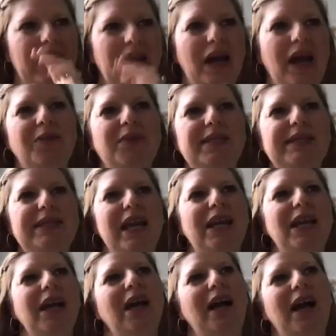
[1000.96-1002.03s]
I would
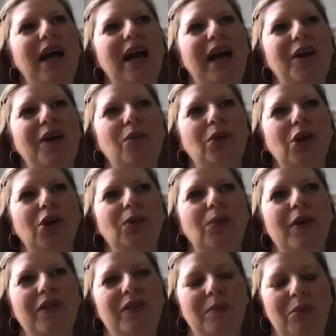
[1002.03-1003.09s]
say I work
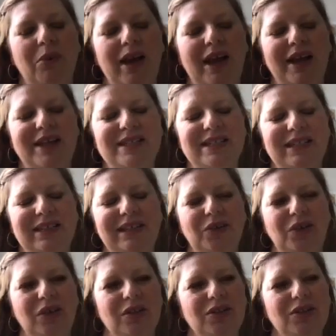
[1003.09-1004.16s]
with a brand
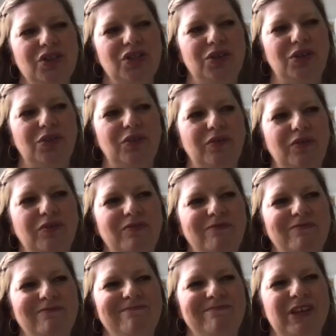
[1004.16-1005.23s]
to
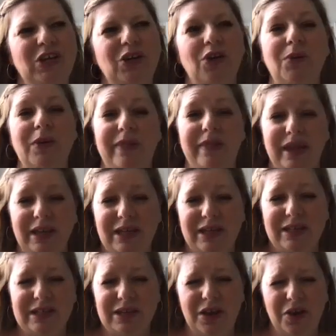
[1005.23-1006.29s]
figure out what they need
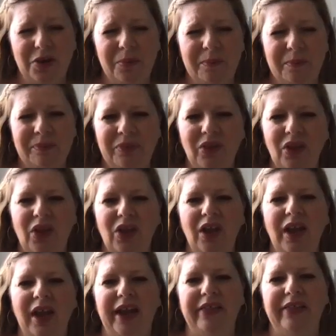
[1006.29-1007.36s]
to know.
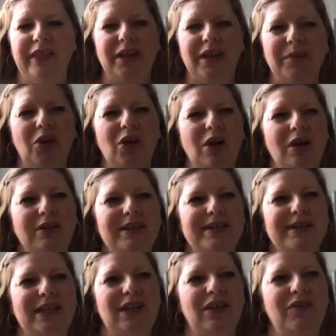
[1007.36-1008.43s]
And then I'm
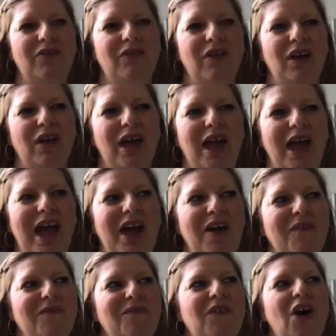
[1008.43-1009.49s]
cognizant of how
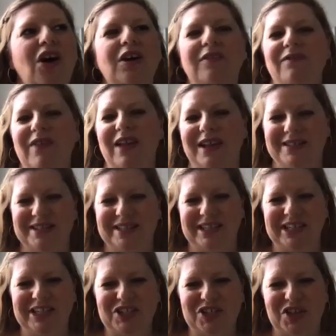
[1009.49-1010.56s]
far advanced they
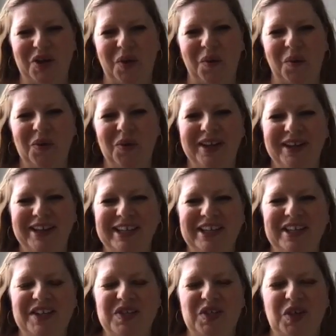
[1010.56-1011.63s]
need to know. Yeah.